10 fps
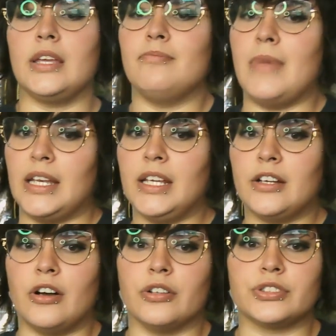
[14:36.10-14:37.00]
In many
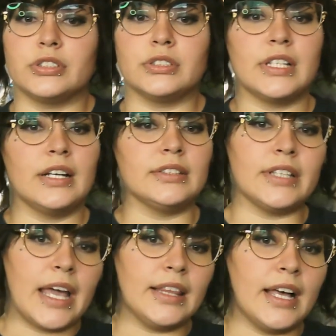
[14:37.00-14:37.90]
cultures,
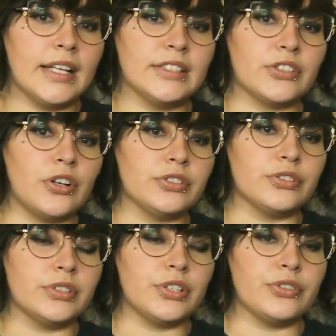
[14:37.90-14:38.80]
ley lines are
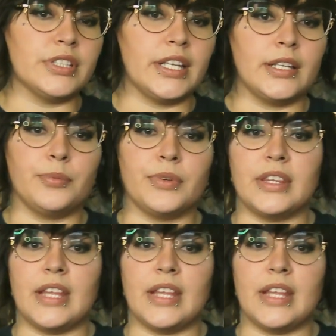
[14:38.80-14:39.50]
also associated with